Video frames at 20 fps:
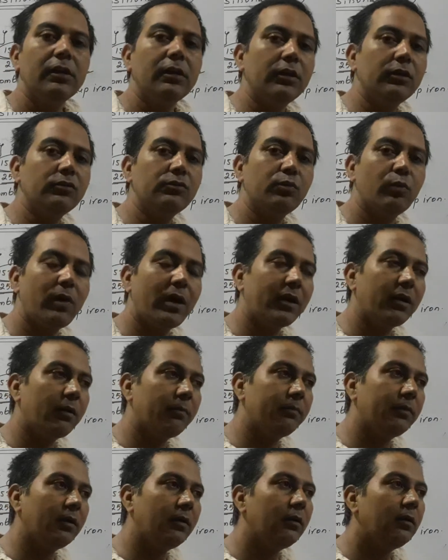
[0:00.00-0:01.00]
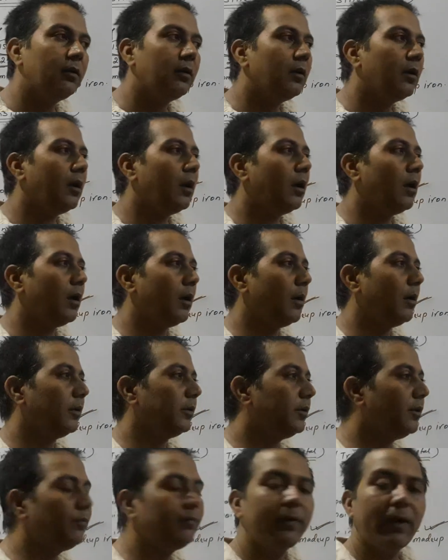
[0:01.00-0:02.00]
is one of the
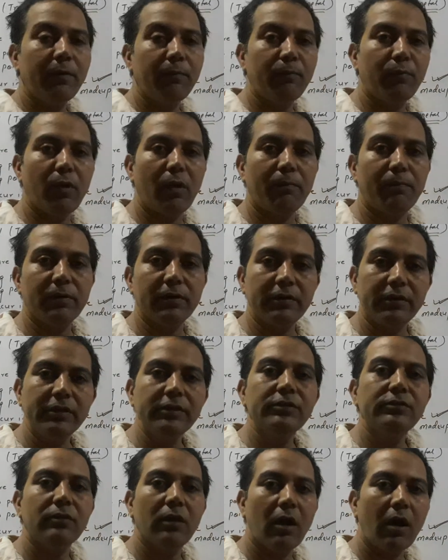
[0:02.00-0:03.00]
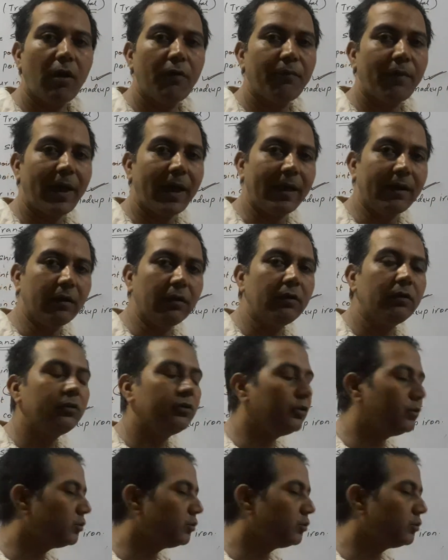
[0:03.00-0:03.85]
different properties of iron.